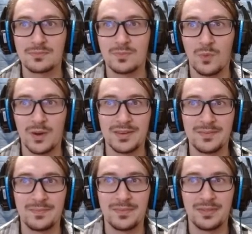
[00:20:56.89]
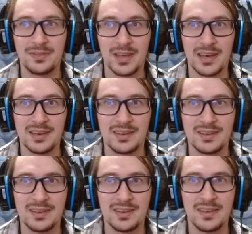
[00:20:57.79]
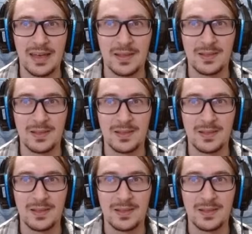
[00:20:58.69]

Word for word: What the hell?